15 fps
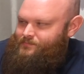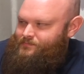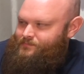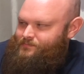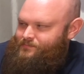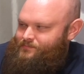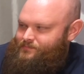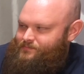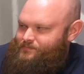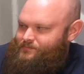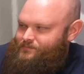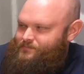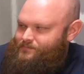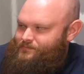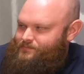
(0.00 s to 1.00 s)

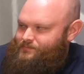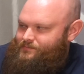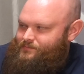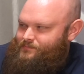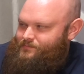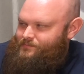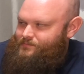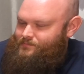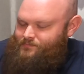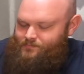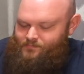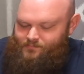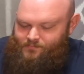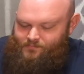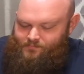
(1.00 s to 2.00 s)

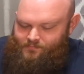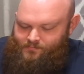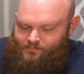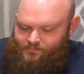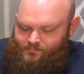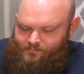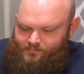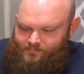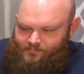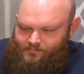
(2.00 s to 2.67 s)
This person isn't speaking.